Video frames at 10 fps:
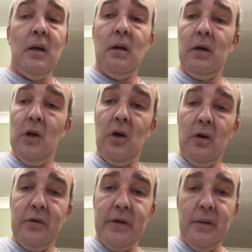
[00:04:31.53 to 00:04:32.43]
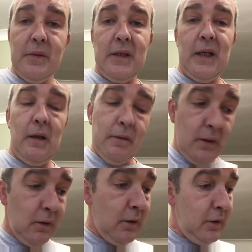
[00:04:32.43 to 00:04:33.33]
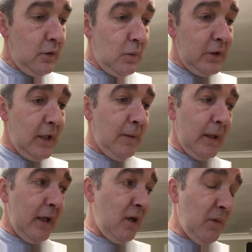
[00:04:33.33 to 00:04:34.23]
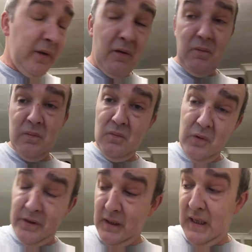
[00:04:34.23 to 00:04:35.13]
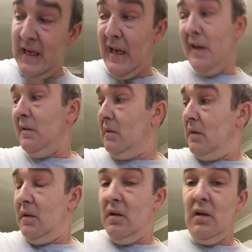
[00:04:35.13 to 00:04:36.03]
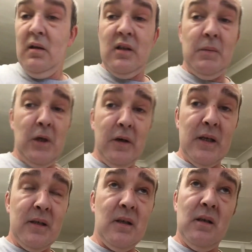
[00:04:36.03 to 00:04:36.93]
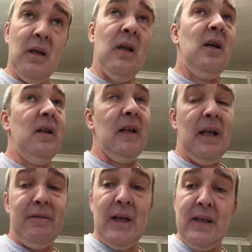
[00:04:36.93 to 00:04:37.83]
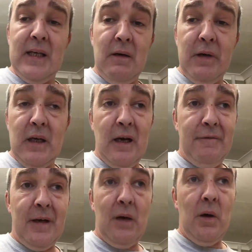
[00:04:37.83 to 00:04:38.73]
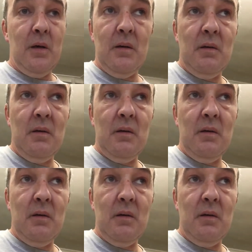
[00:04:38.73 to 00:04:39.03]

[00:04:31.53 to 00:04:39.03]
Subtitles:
They're a law unto themselves, so God knows what time I'll get home. Although, once they're here, to be honest, they'll have that down in half an hour.